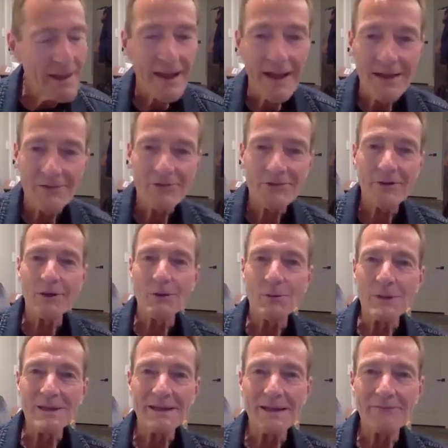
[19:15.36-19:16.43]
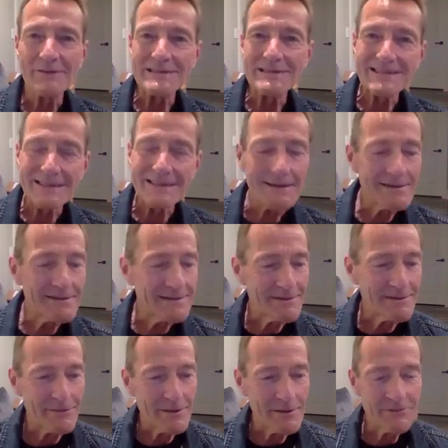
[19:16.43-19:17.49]
And so we never did
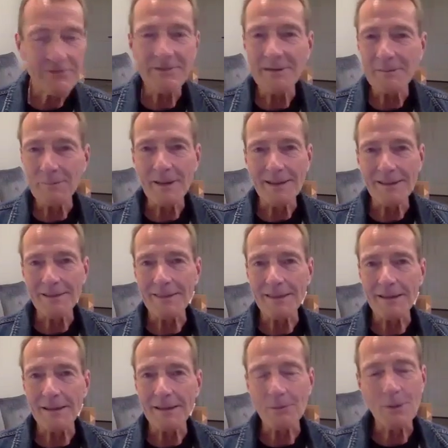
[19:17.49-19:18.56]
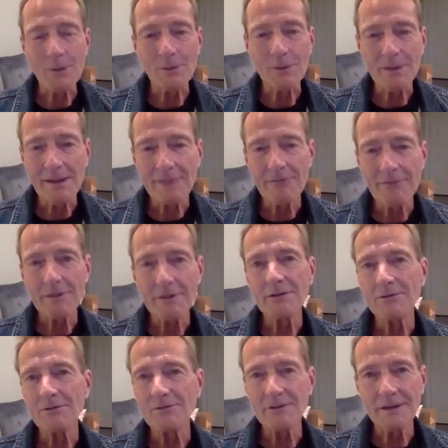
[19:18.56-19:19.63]
the sibling thing. We were never under
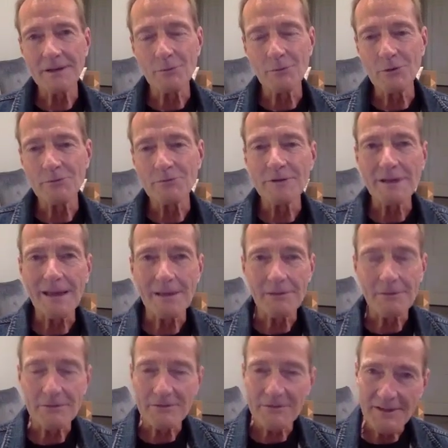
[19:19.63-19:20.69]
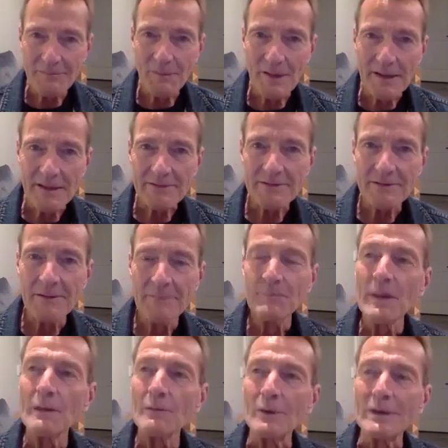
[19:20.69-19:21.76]
the same roof together as siblings.
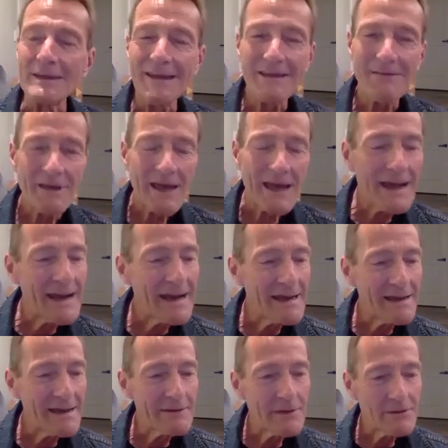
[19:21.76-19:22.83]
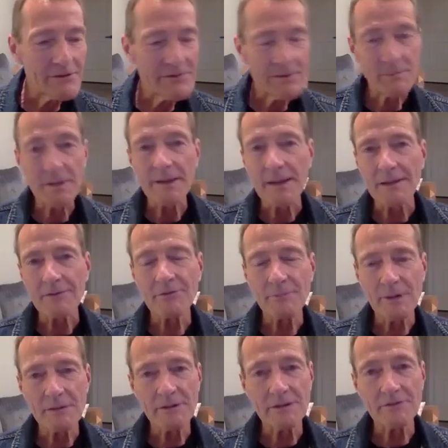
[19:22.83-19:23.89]
We never had any of those sibling
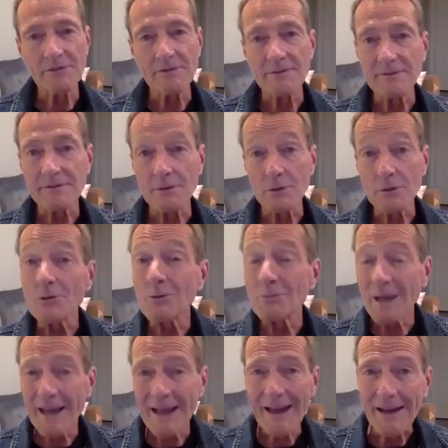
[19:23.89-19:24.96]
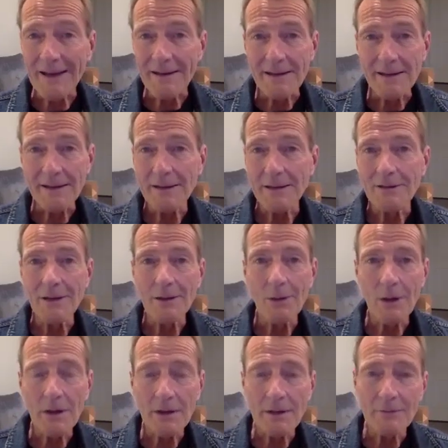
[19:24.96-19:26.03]
experiences, good or bad. You know, no
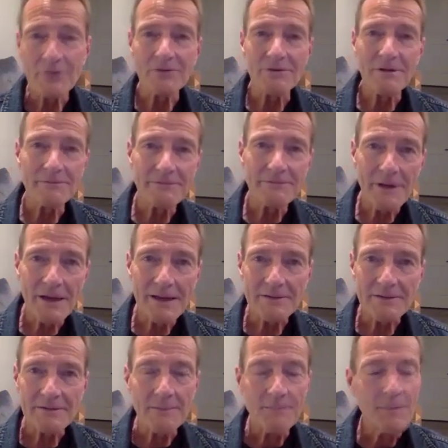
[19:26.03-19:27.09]
arguments, no fights.